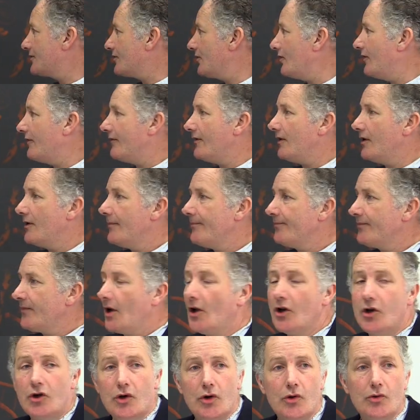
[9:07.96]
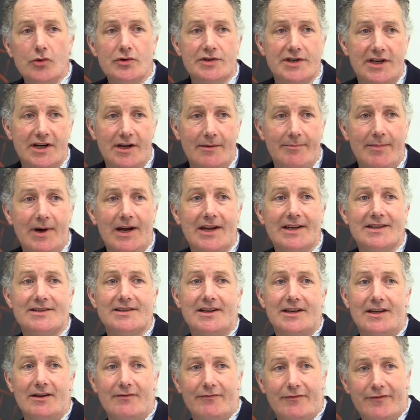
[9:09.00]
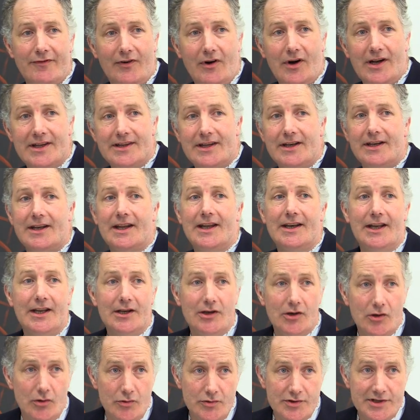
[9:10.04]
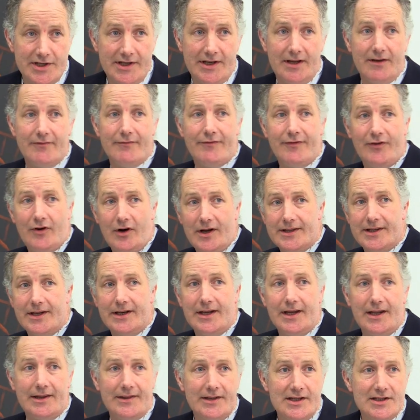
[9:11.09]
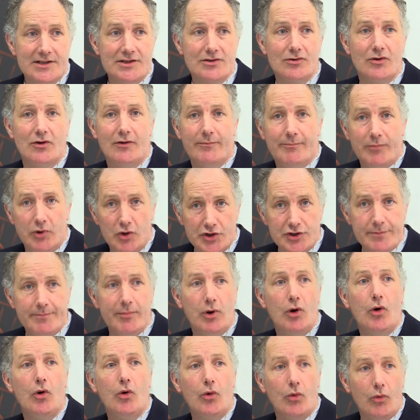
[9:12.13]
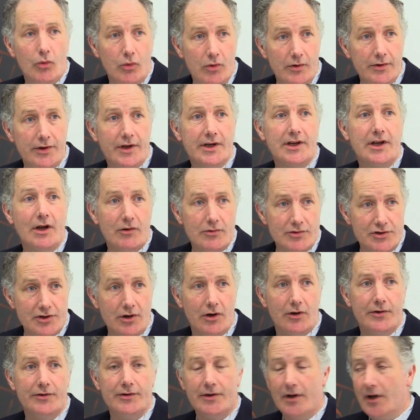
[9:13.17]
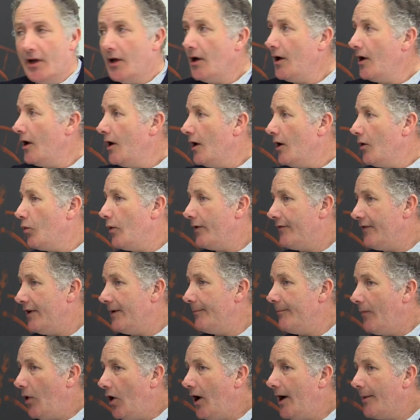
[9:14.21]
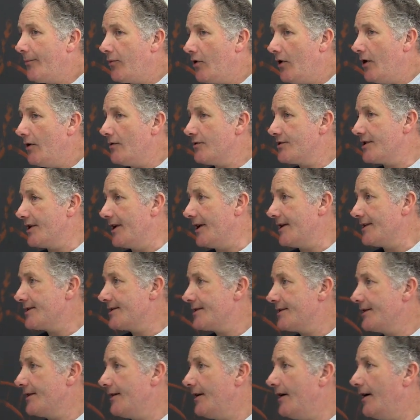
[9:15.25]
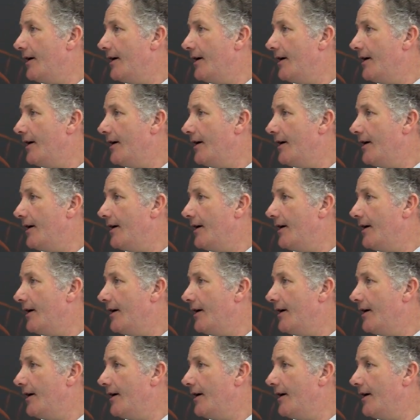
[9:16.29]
sort of losing a painting and finding it, and then losing it and finding it, and this sort of push-pull that goes on within my process.